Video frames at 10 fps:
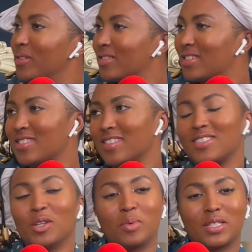this is a
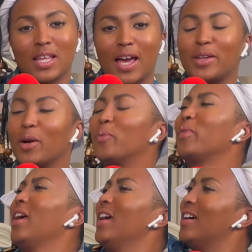super side note,
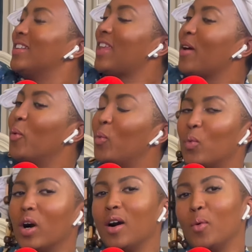
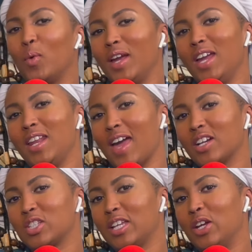that weed
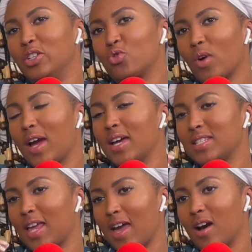actually
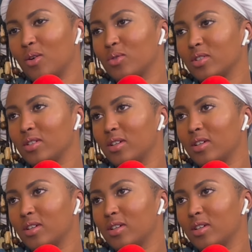dries out